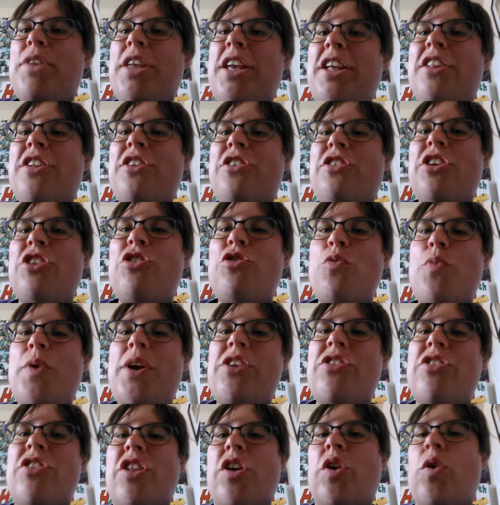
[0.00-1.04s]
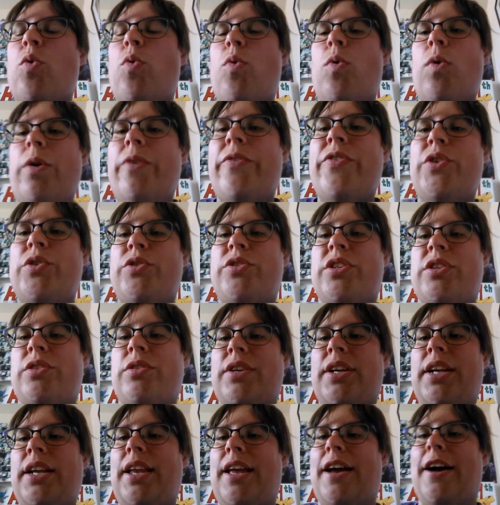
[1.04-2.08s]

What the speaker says: In the situation that Corvo's in right